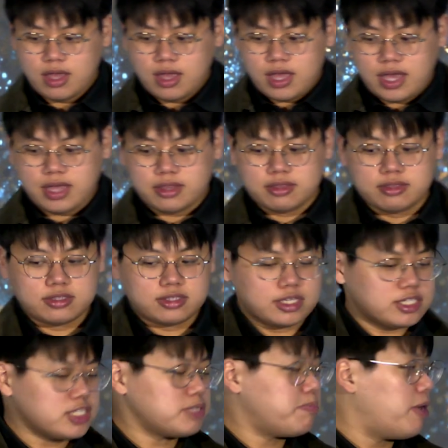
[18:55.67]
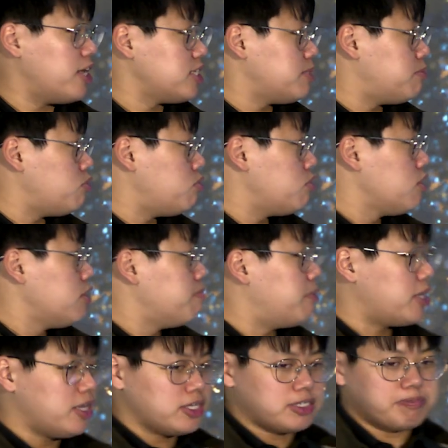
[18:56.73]
And this is possible
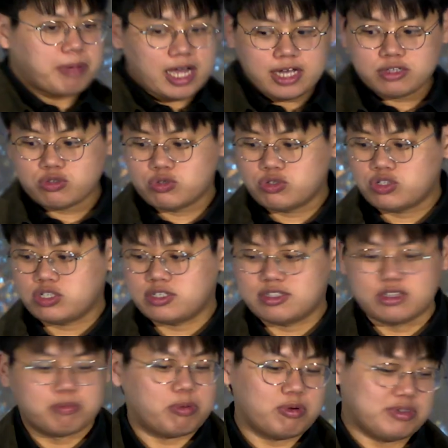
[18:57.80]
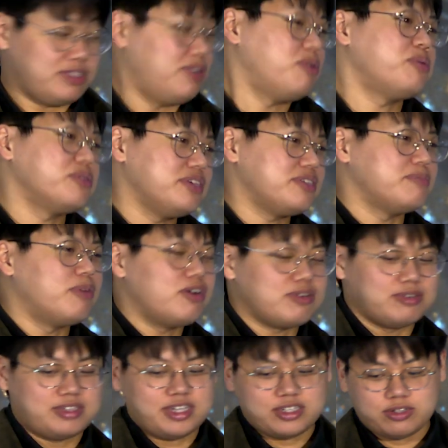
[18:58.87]
because PyTorch supports all these
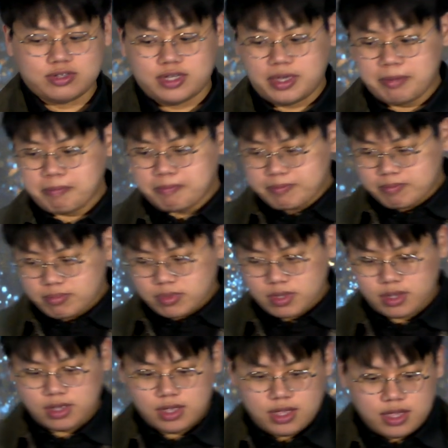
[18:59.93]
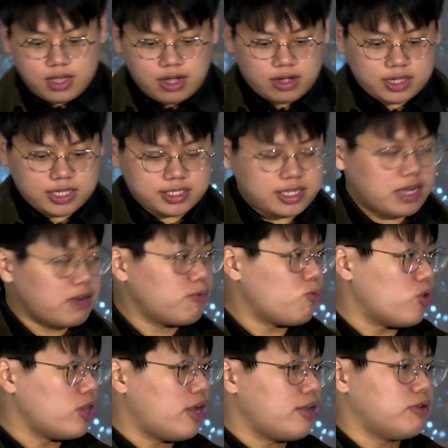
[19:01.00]
models actually. Instead of
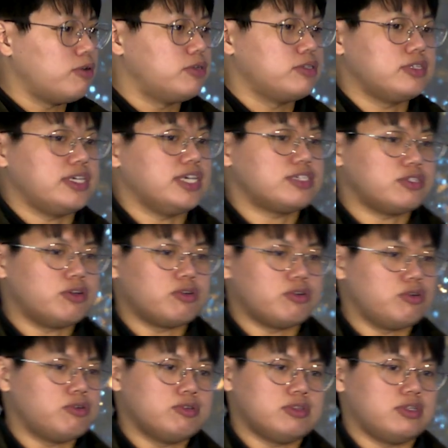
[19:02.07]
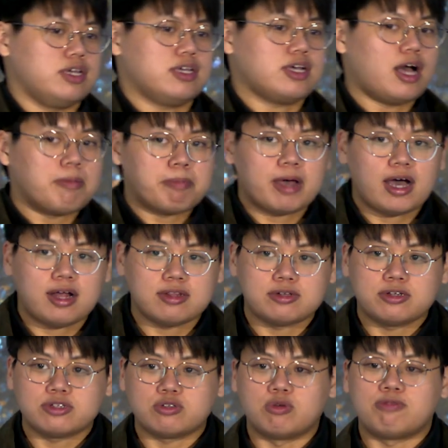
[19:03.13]
relying on the external like
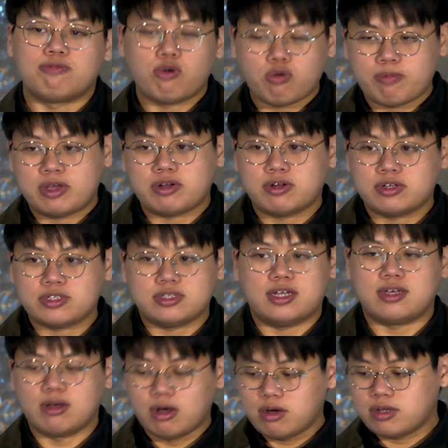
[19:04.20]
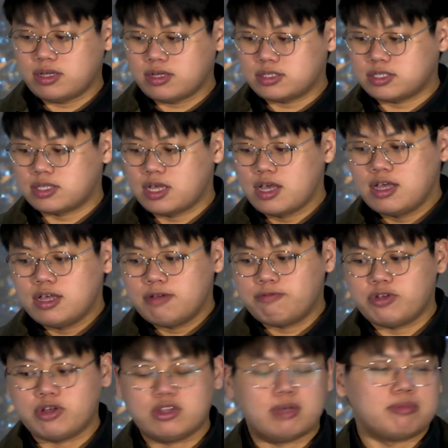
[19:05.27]
compilers or formatters like Onyx,
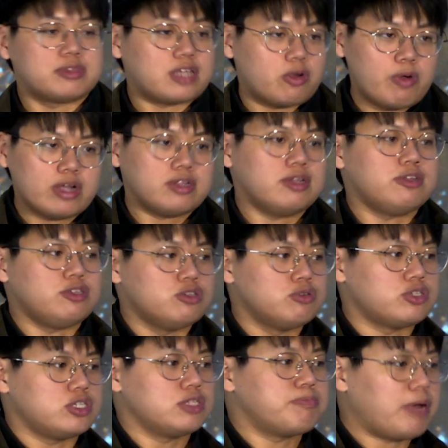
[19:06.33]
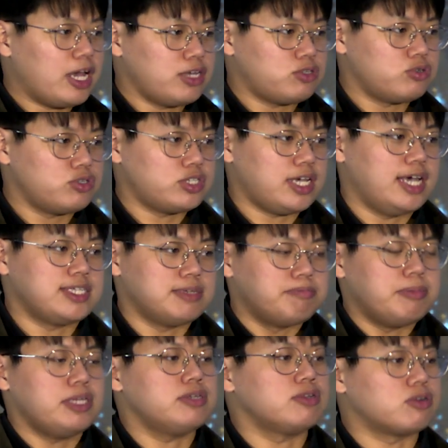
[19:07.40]
vLLM directly uses PyTorch as a
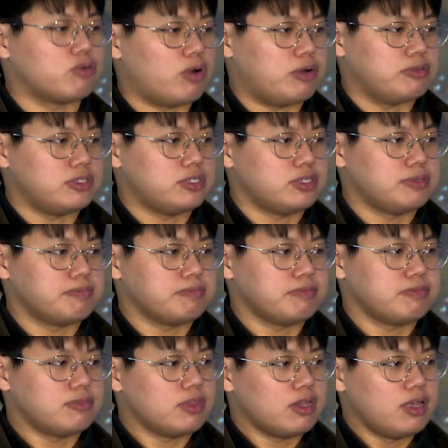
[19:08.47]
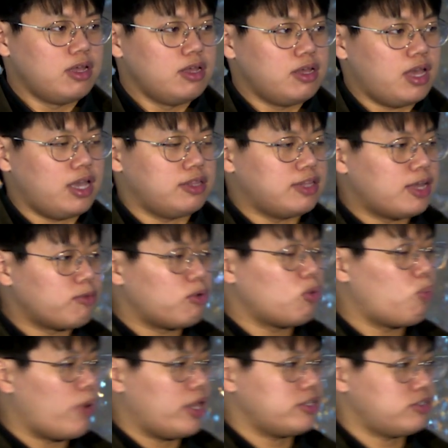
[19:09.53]
middle ground, a narrow
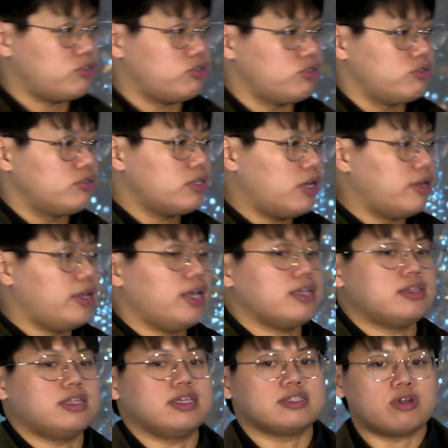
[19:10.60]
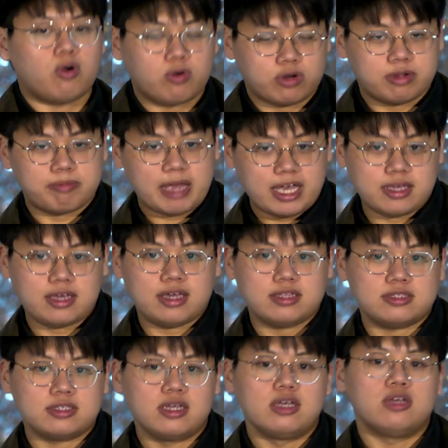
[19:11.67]
way to connect these hardware
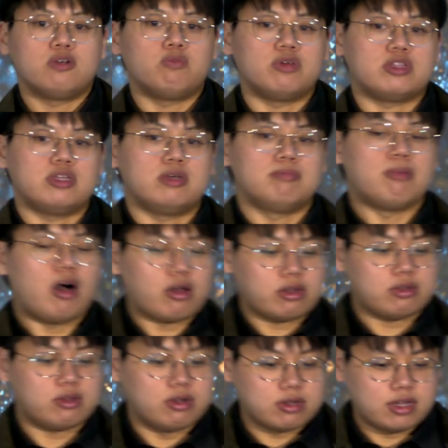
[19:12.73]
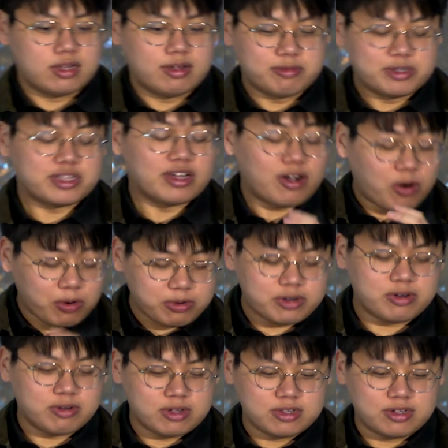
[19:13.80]
backends with the hardware
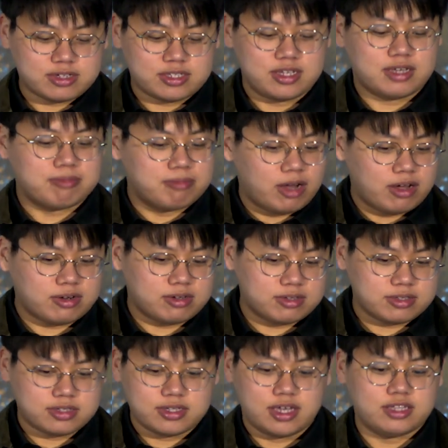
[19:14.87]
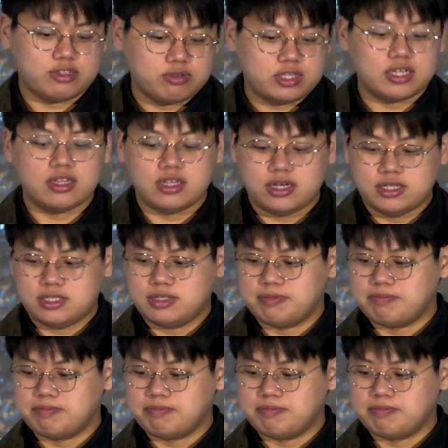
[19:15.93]
agnostic models and utilities.